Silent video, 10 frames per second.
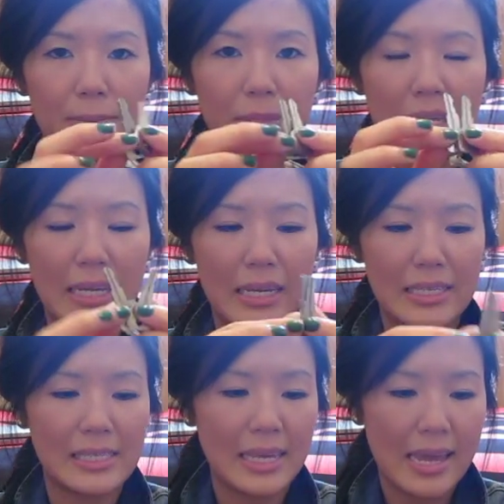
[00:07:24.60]

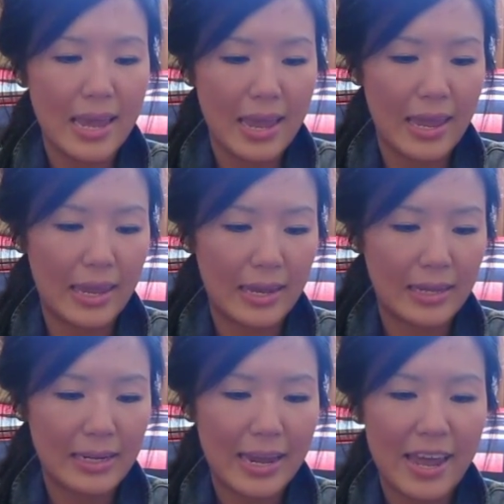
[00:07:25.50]
keys,
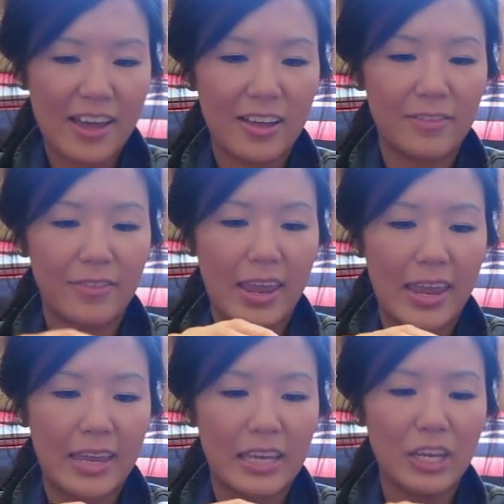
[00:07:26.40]
and I have
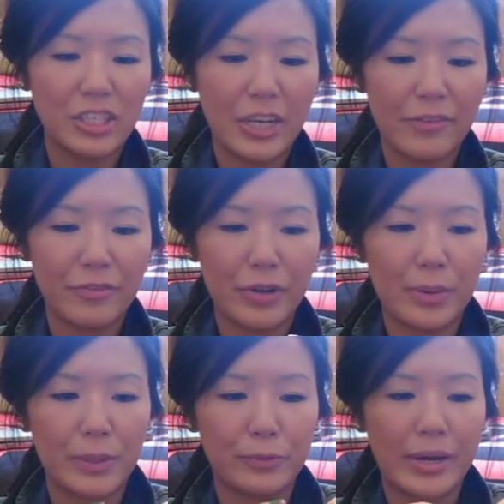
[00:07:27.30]
a keychain
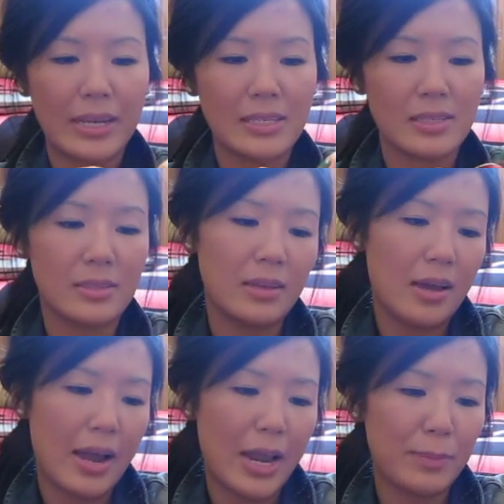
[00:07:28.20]
from the race.
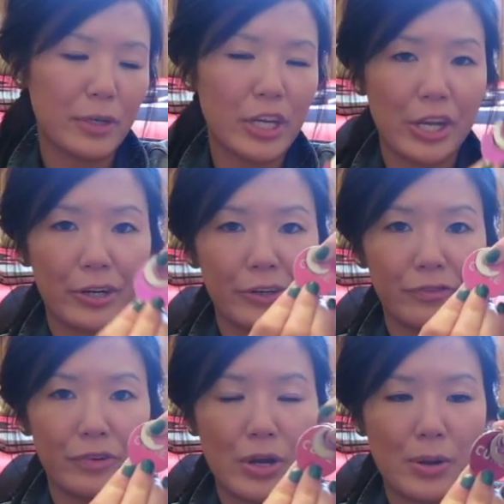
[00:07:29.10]
I am the cure
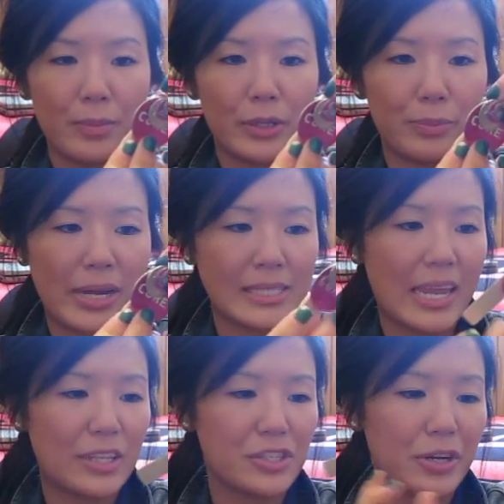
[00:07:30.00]
from the breast
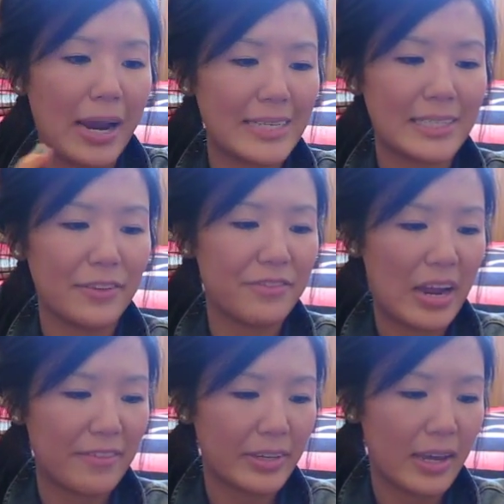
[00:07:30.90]
cancer. I did the
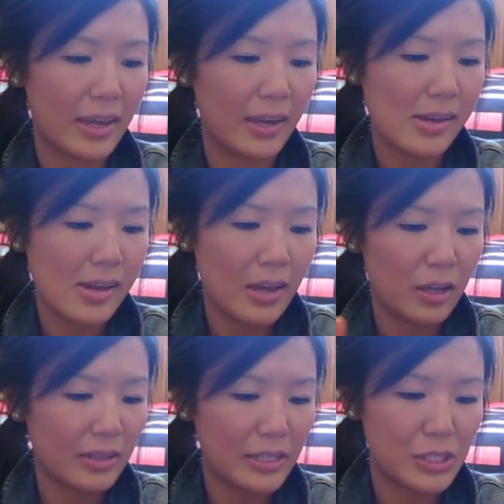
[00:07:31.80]
5K
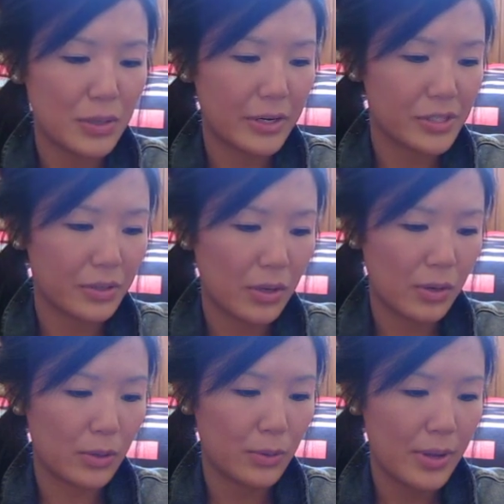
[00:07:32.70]
like 2 years
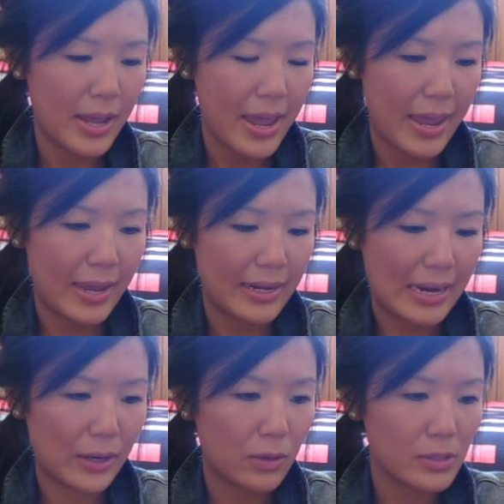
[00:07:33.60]
ago, and
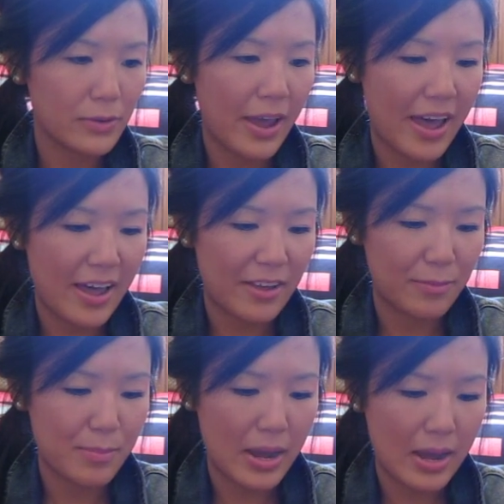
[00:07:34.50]
I also
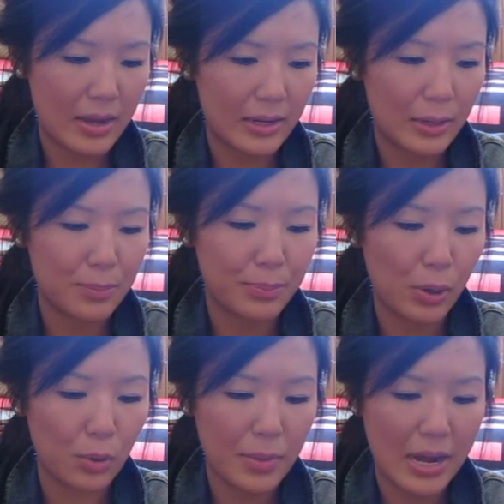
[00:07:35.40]
have my
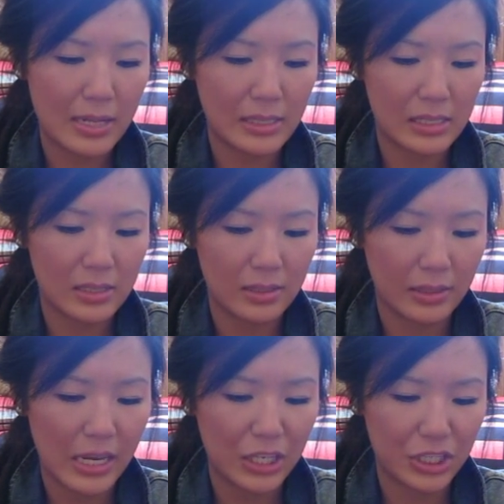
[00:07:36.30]
Beaumont
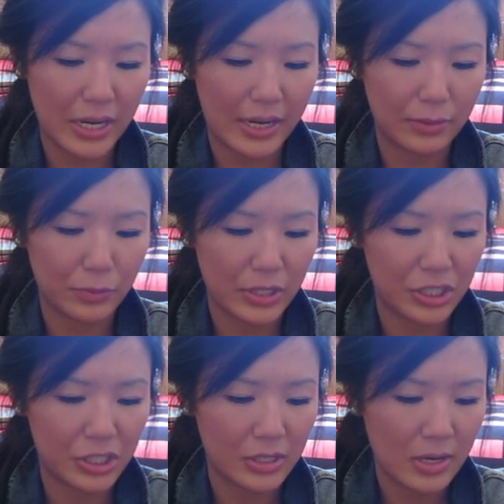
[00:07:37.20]
keychain,
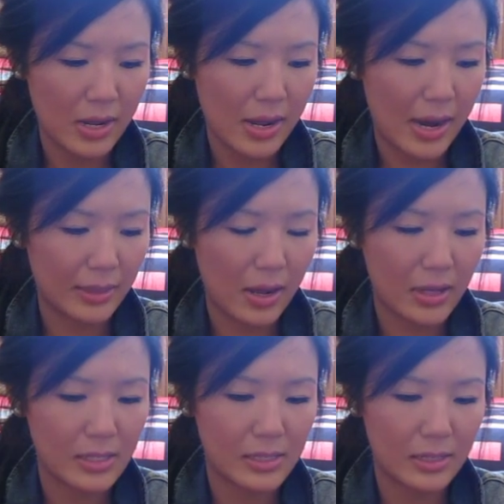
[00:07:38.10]
which I
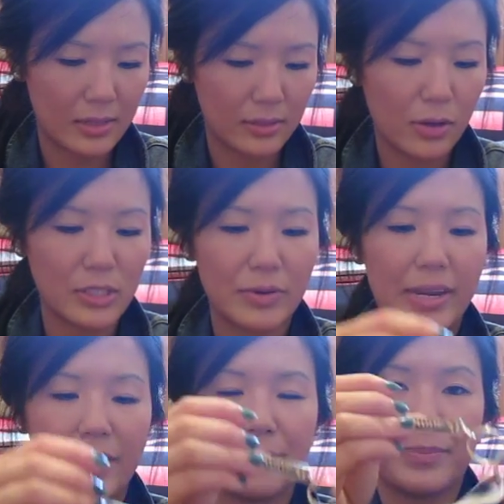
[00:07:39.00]
lost it. No, it's right
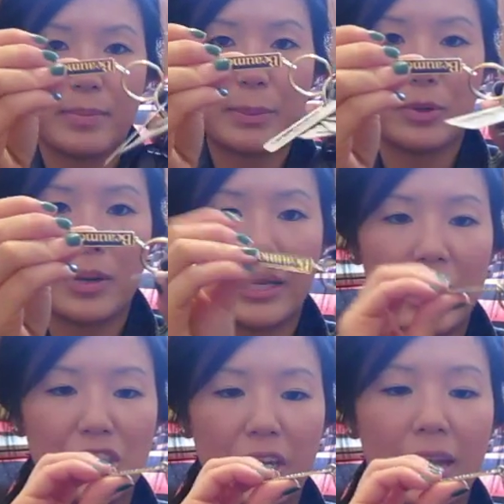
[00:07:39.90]
here. My Beaumont
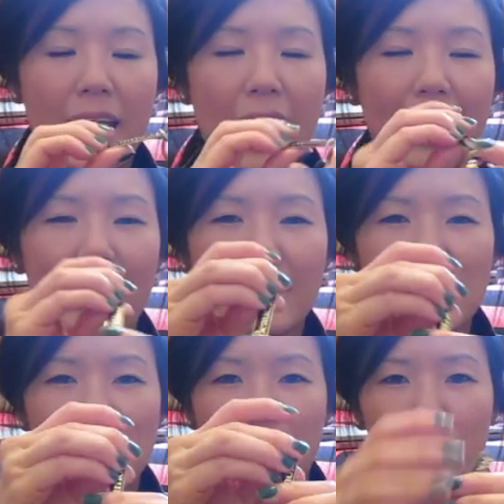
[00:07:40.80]
keychain. I got
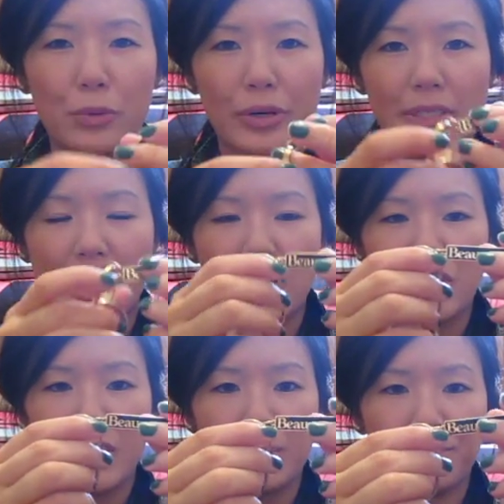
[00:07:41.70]
this during
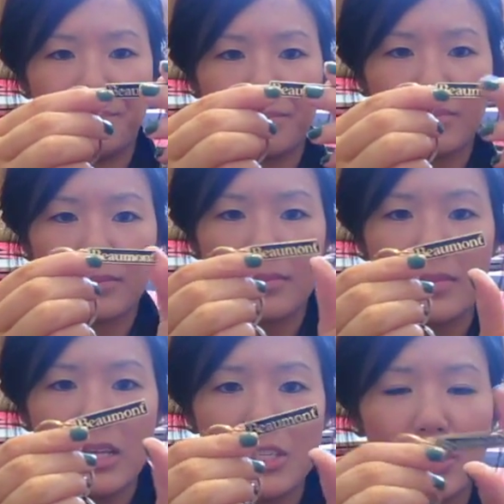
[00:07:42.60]
orientation.
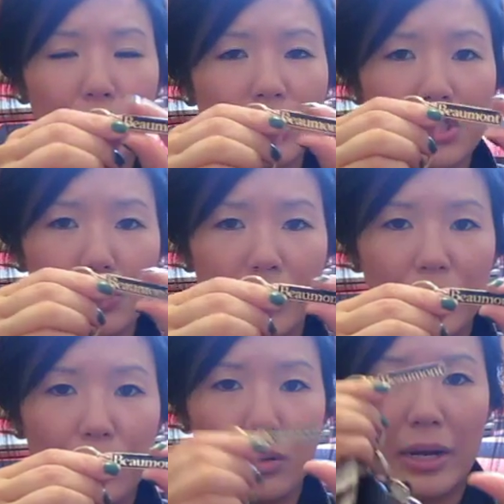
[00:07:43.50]
So, which is really
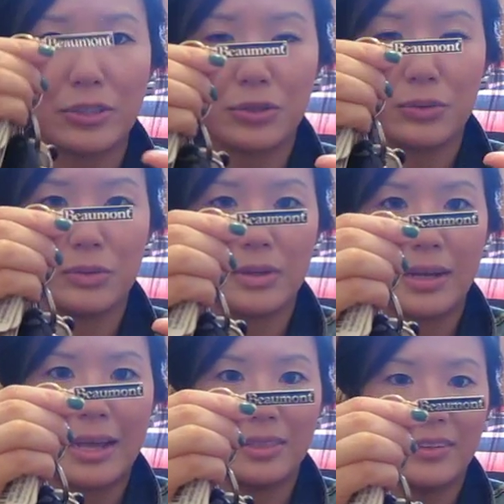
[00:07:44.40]
cool.
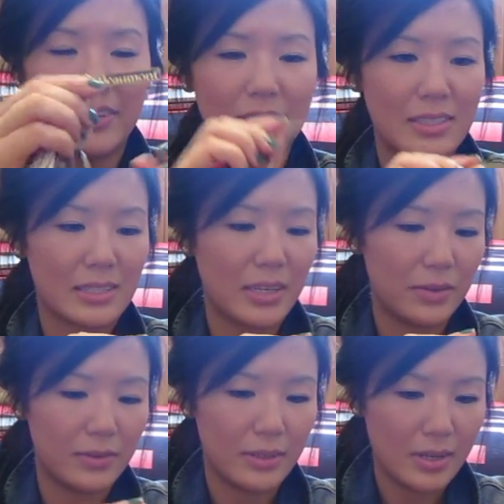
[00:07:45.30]
I love it. It's
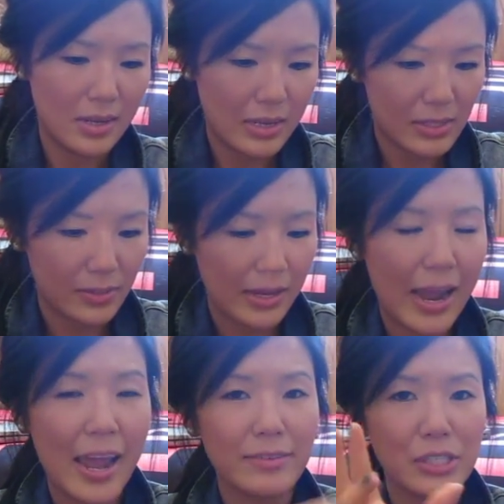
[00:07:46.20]
cute. So yeah,
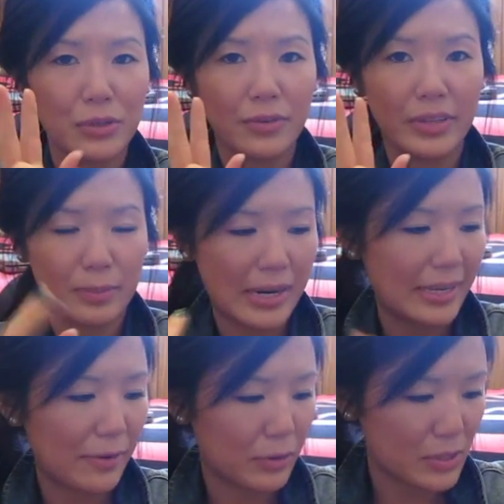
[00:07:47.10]
I have two of them, and I
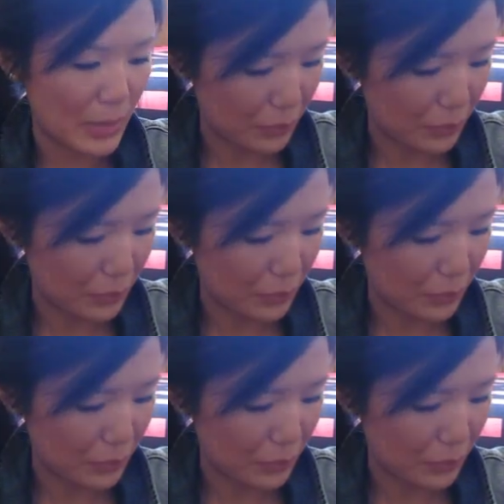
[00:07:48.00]
gave one to my